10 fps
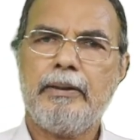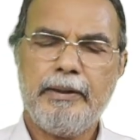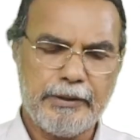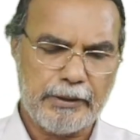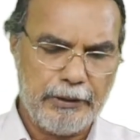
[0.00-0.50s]

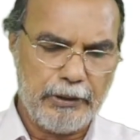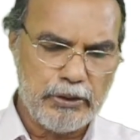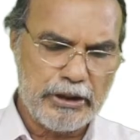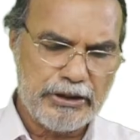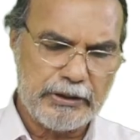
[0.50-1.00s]
It
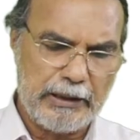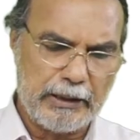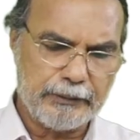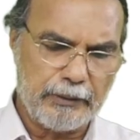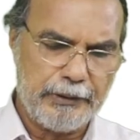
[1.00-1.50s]
reduces the
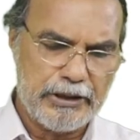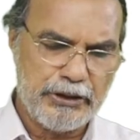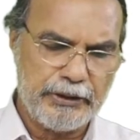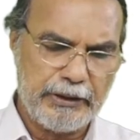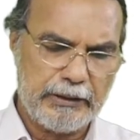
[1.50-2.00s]
electron
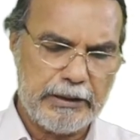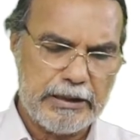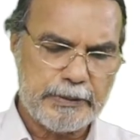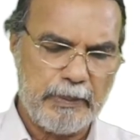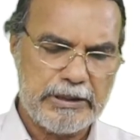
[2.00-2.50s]
density in this
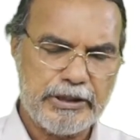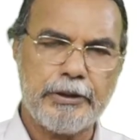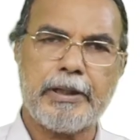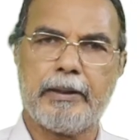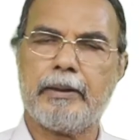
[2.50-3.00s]
benzene
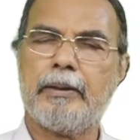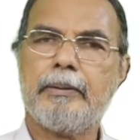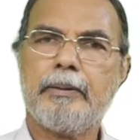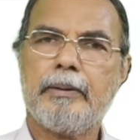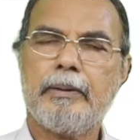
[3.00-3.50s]
ring,
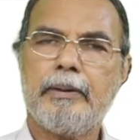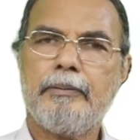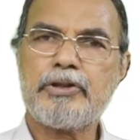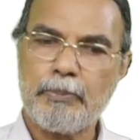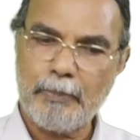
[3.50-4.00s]

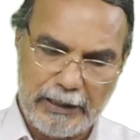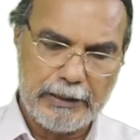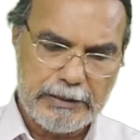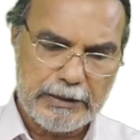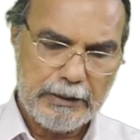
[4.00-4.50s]
which
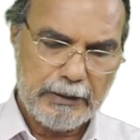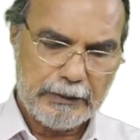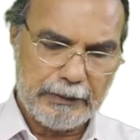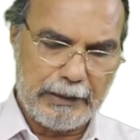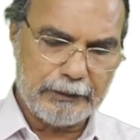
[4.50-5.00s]
means
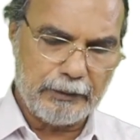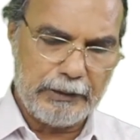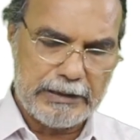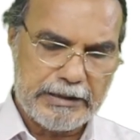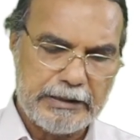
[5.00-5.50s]
the electron
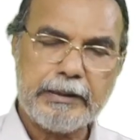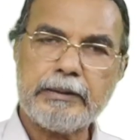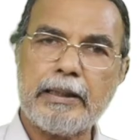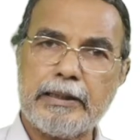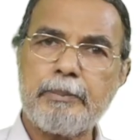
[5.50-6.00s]
density in the
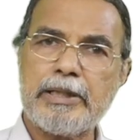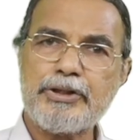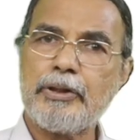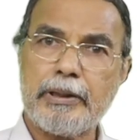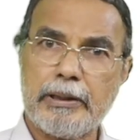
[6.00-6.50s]
other
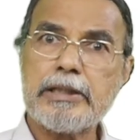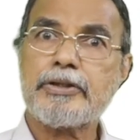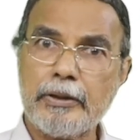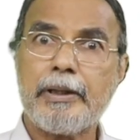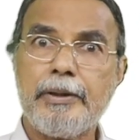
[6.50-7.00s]
benzene ring is
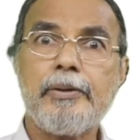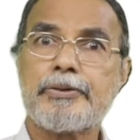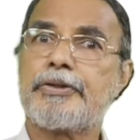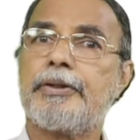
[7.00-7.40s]
not reduced.